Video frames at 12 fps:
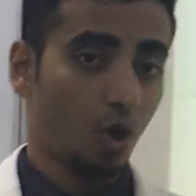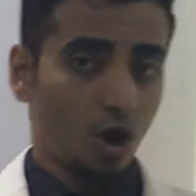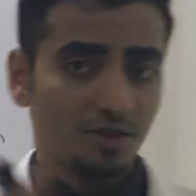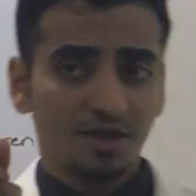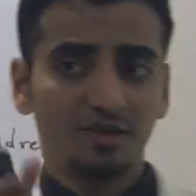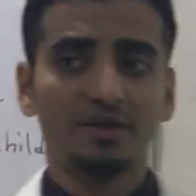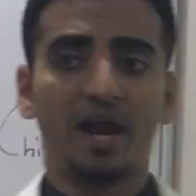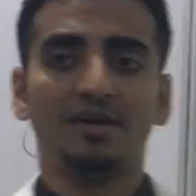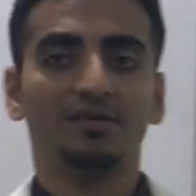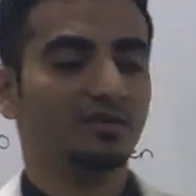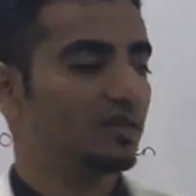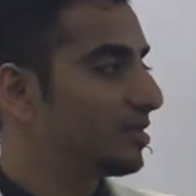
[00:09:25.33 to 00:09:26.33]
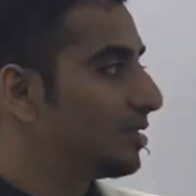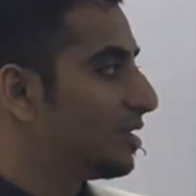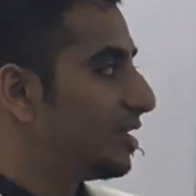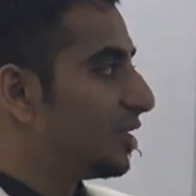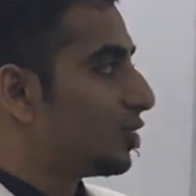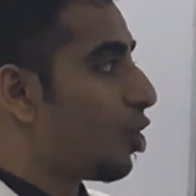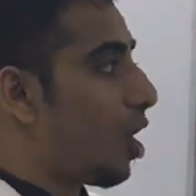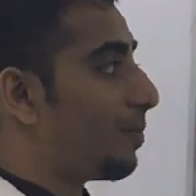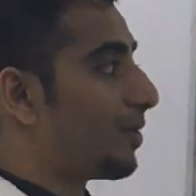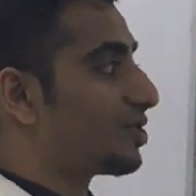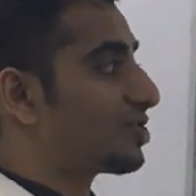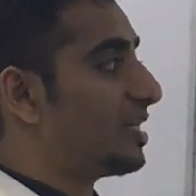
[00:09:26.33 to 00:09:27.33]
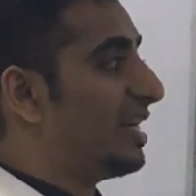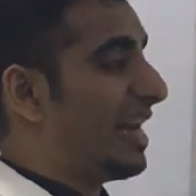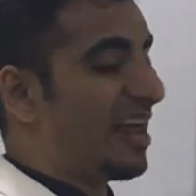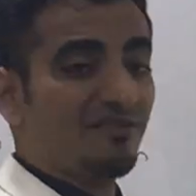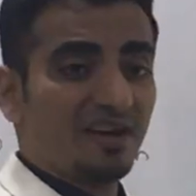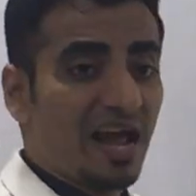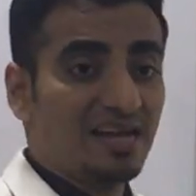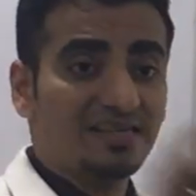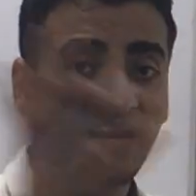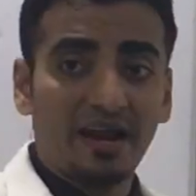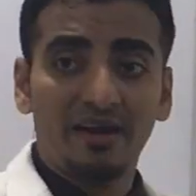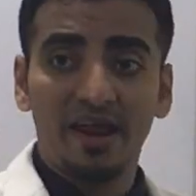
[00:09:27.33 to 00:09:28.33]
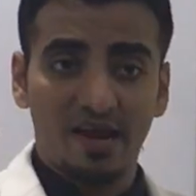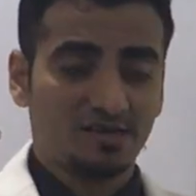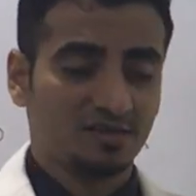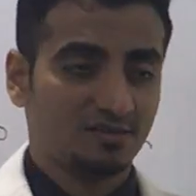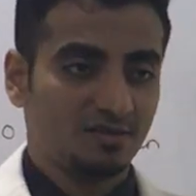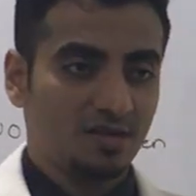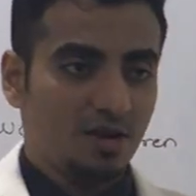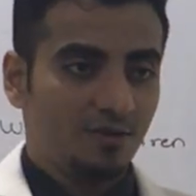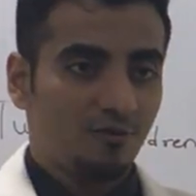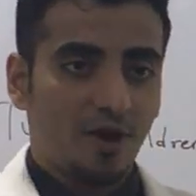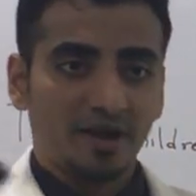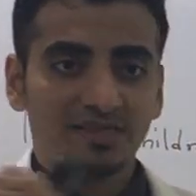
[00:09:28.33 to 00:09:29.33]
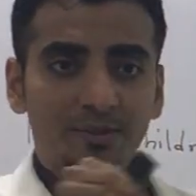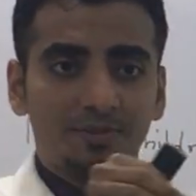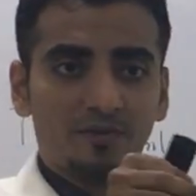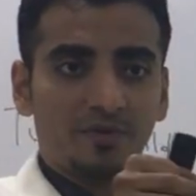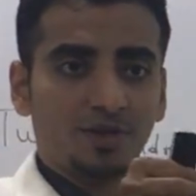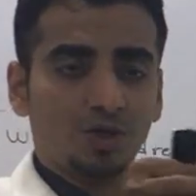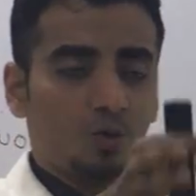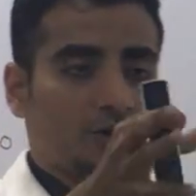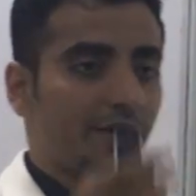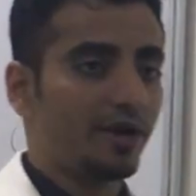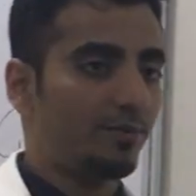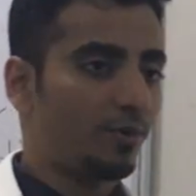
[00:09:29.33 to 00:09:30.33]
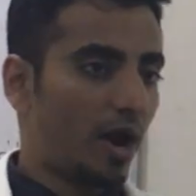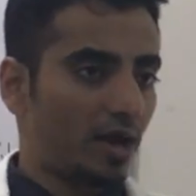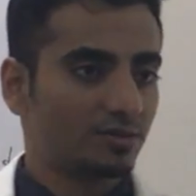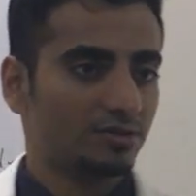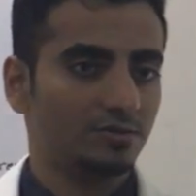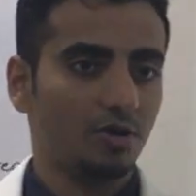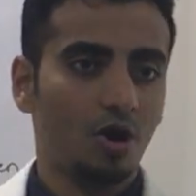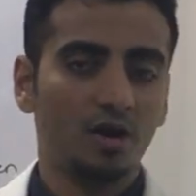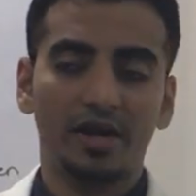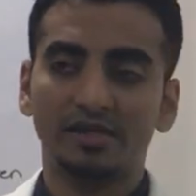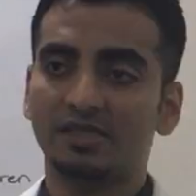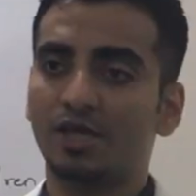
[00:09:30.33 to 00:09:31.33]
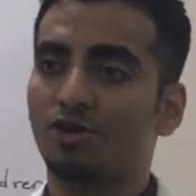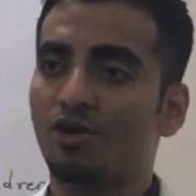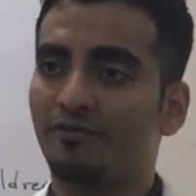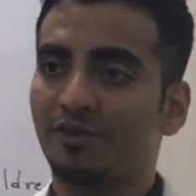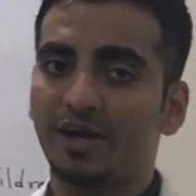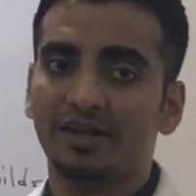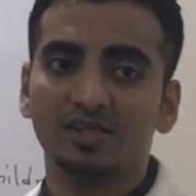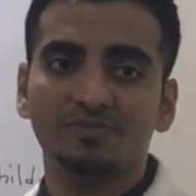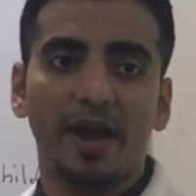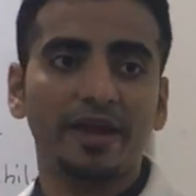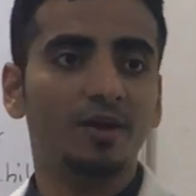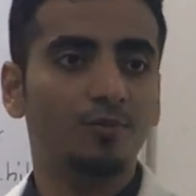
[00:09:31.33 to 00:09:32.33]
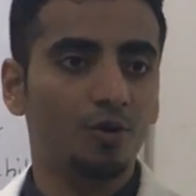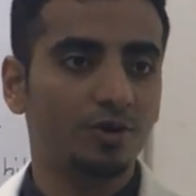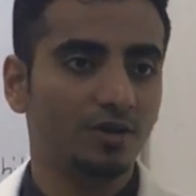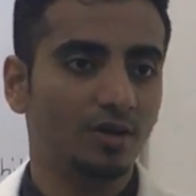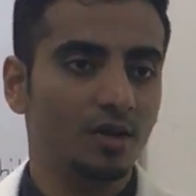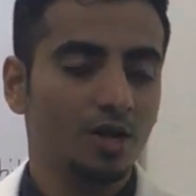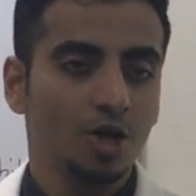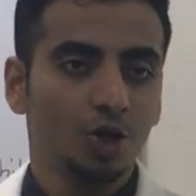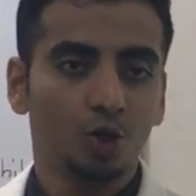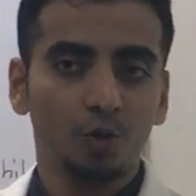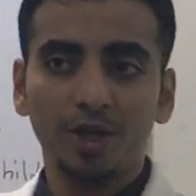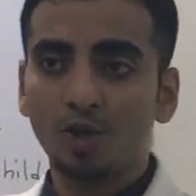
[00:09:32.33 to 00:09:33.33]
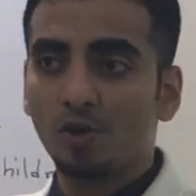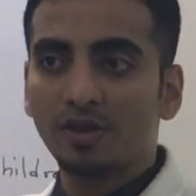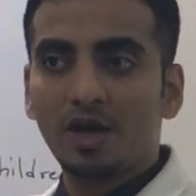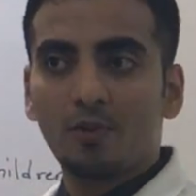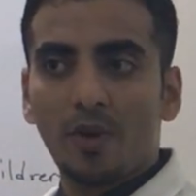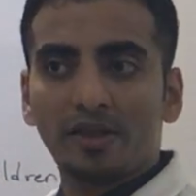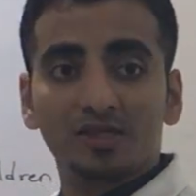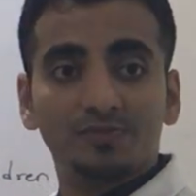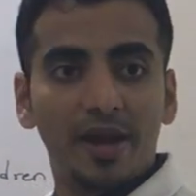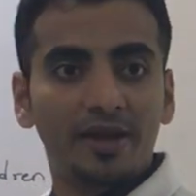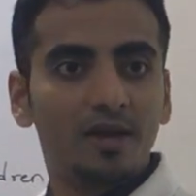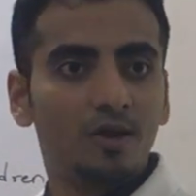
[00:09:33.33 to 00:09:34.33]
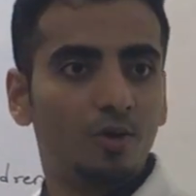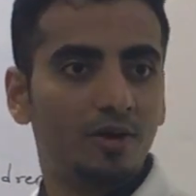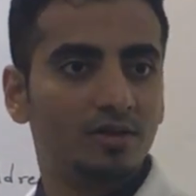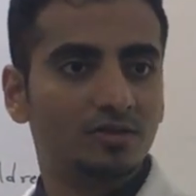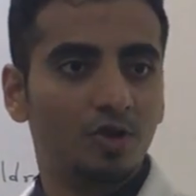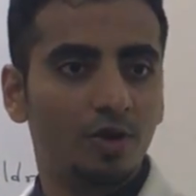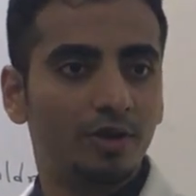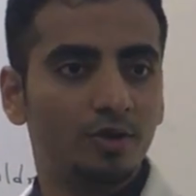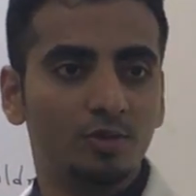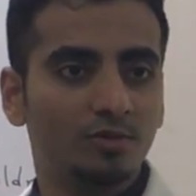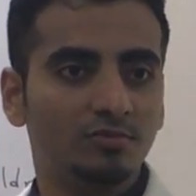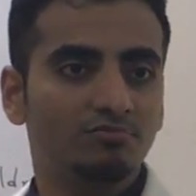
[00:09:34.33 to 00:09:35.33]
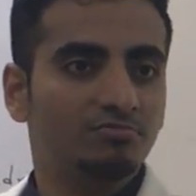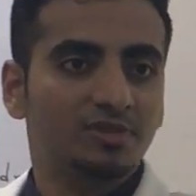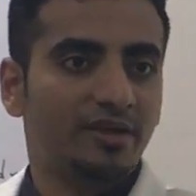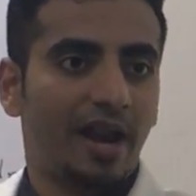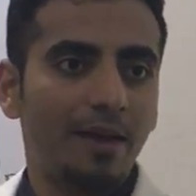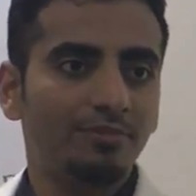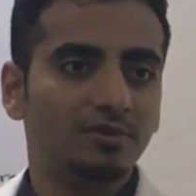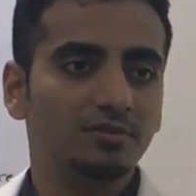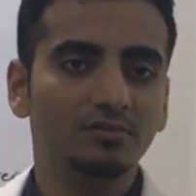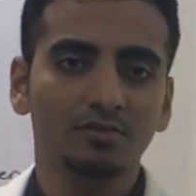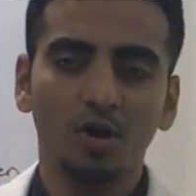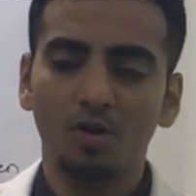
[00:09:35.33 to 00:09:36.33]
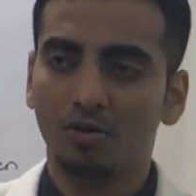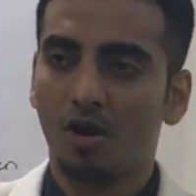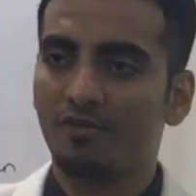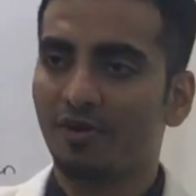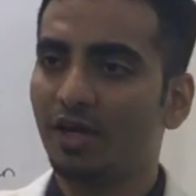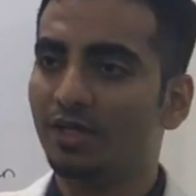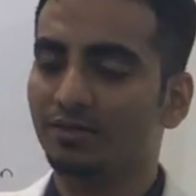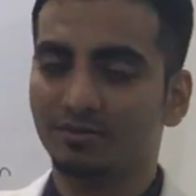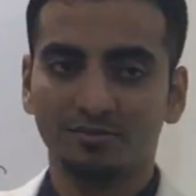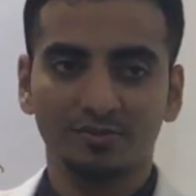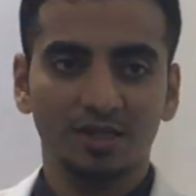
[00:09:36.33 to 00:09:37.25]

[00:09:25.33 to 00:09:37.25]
On the other hand, the operation never has an end date. For example, when you create a product, or let's say you have created this banking portal, do we know that when this banking portal is going to scrap? No, not really.